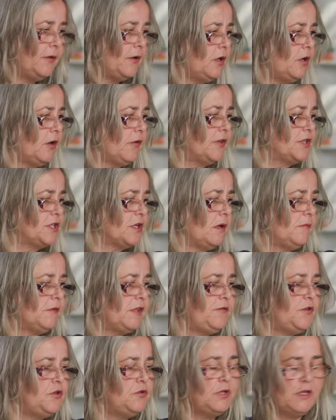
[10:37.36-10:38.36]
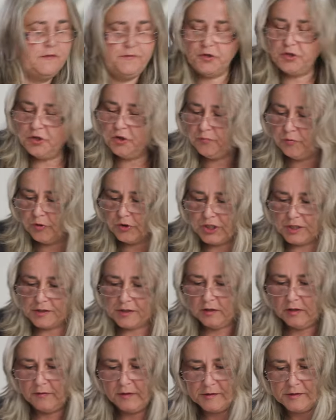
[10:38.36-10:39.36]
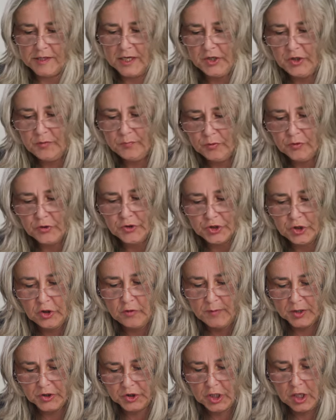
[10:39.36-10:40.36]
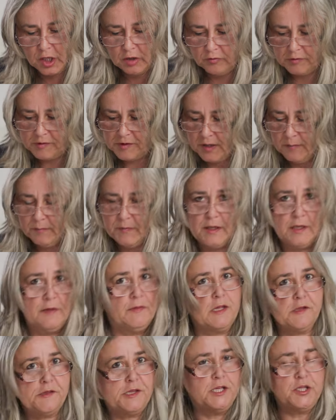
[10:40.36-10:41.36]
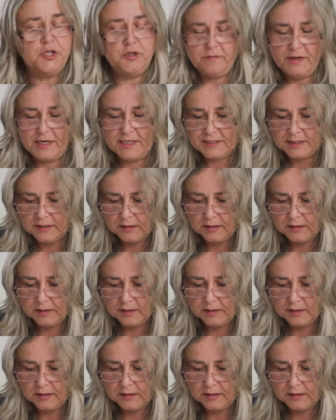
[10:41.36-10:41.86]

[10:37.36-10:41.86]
a lot of the times, if you, if you do projects like this and you put too much colour on something, that's it, you've had